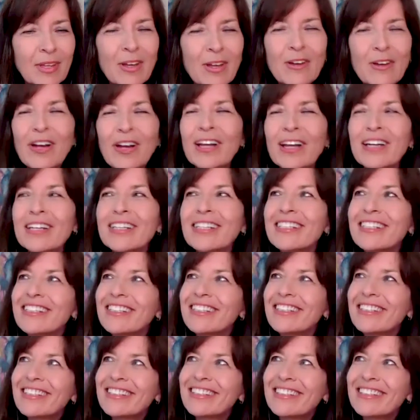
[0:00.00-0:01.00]
I had an,
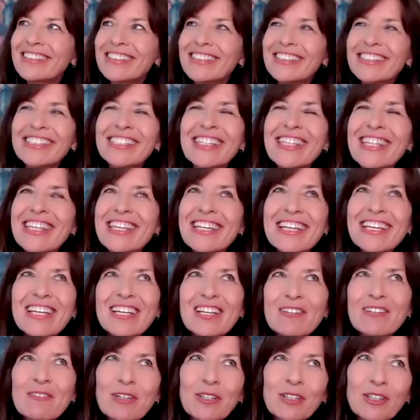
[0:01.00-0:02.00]
just thinking
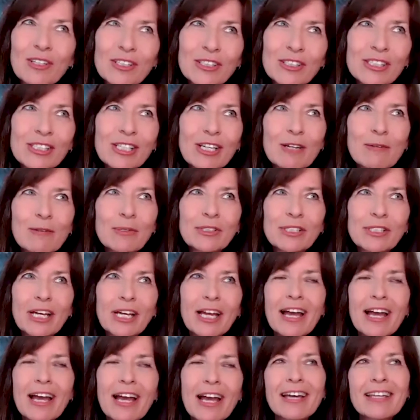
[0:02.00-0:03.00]
about Alzheimer's, I
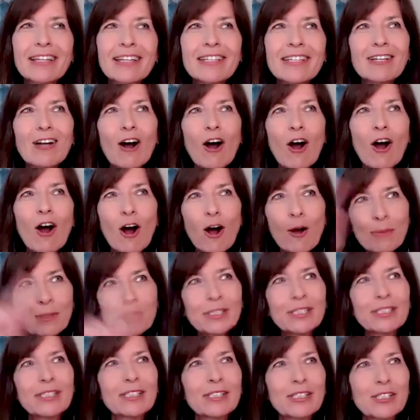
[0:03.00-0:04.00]
had the
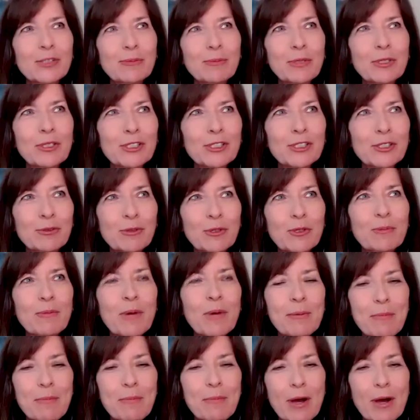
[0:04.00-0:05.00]
opposite experience with
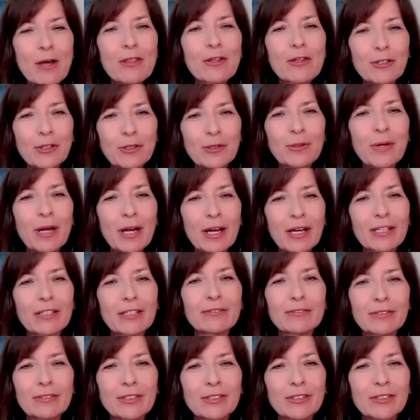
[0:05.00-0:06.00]
my mother who had
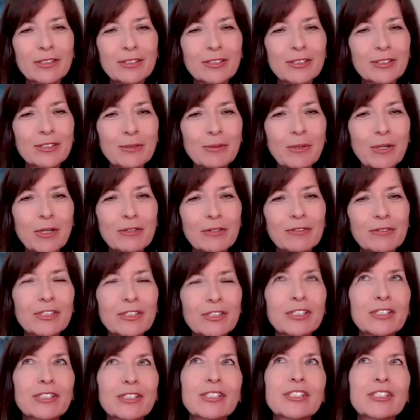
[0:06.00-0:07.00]
it for 12
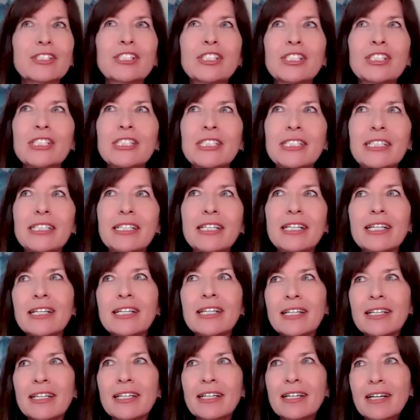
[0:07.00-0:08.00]
years. She,
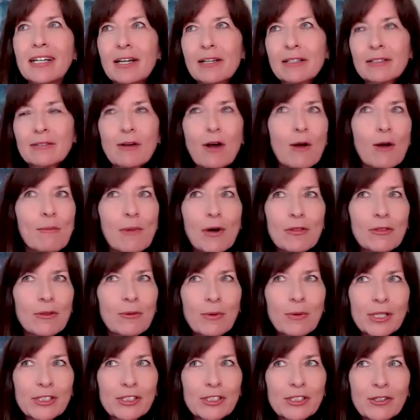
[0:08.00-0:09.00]
I'm on the
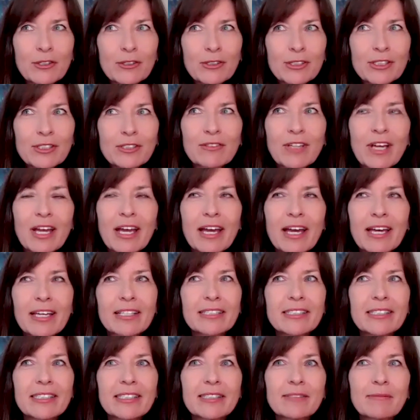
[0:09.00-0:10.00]
west coast of
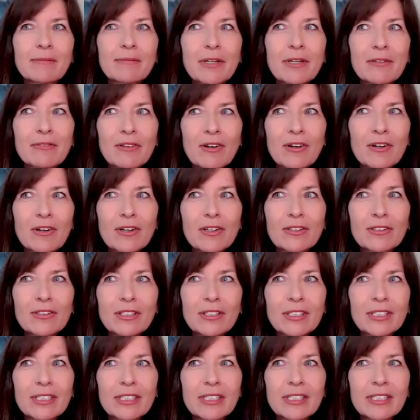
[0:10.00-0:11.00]
Canada and my father,
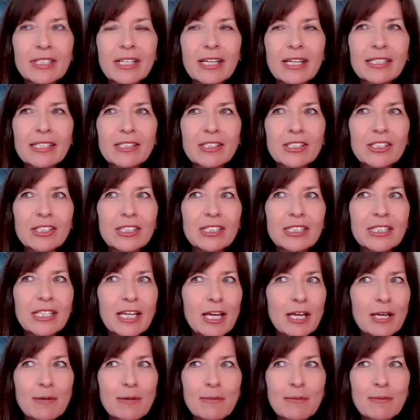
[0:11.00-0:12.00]
and, and she
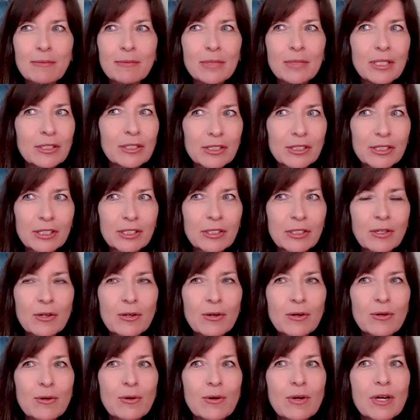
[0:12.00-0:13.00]
came years
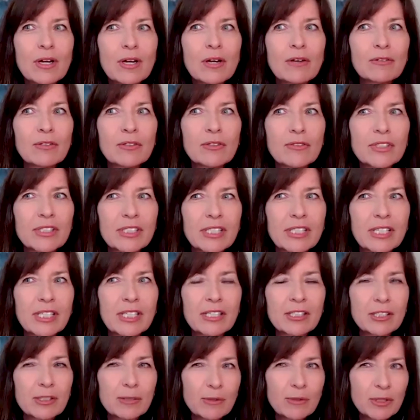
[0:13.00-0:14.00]
ago for visit, and
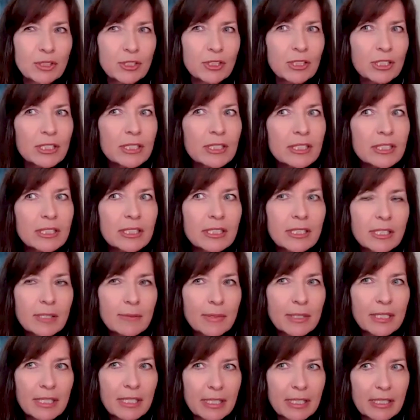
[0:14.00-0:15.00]
she was just in the
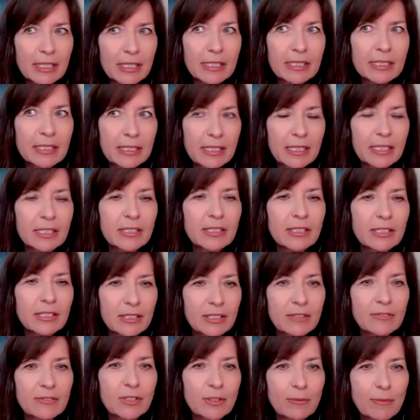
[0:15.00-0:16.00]
beginning stages
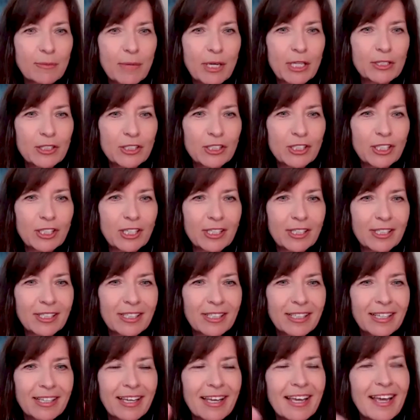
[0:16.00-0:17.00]
of dementia.
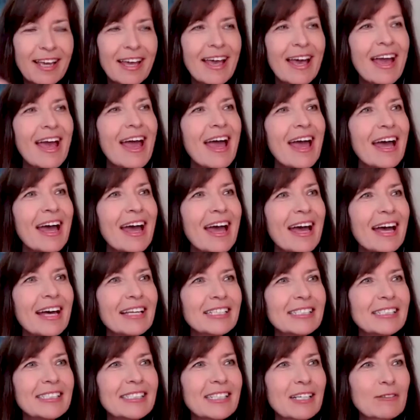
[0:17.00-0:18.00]

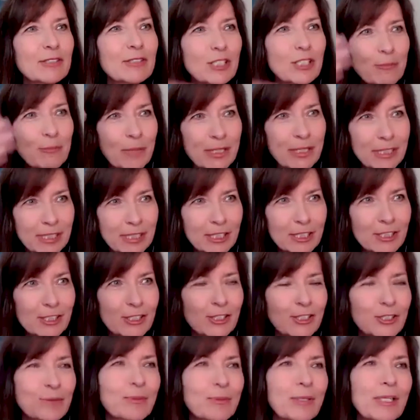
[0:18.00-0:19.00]
And I was at my
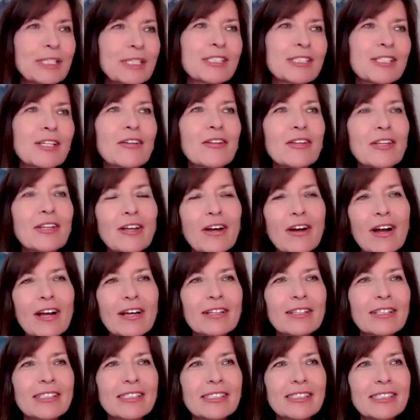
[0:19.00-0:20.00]
sister's place on the
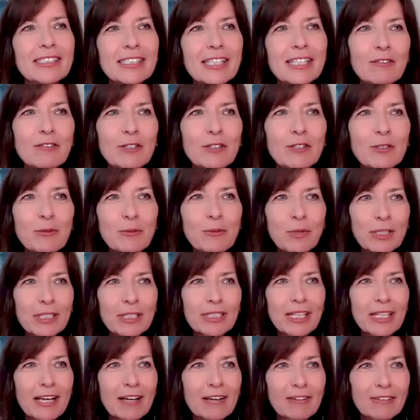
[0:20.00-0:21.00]
island, and everyone
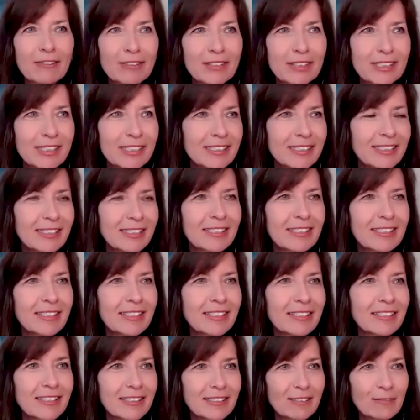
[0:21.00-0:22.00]
left
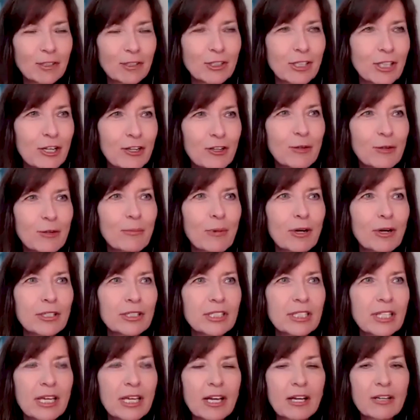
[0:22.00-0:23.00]
the we're in other
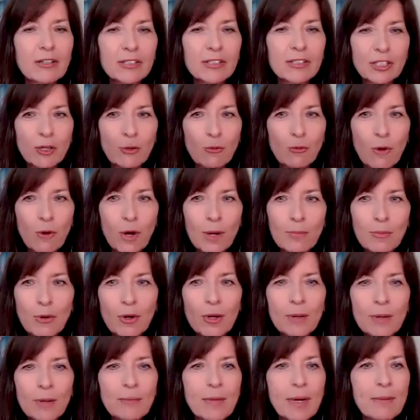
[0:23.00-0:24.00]
parts of the house. And at one
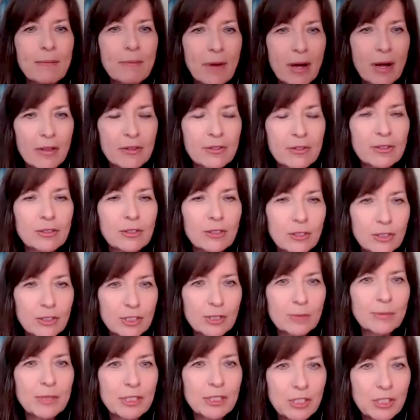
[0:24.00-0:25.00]
point, my mother
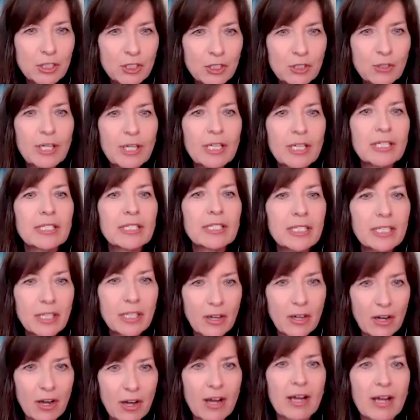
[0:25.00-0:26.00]
looked me straight in the
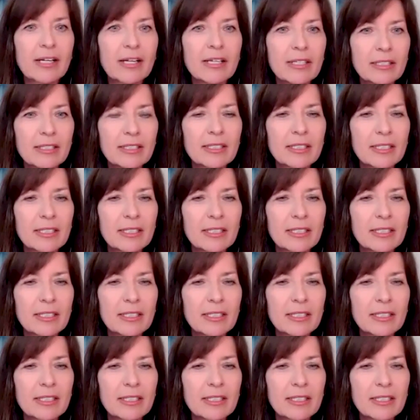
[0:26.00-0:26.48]
eye,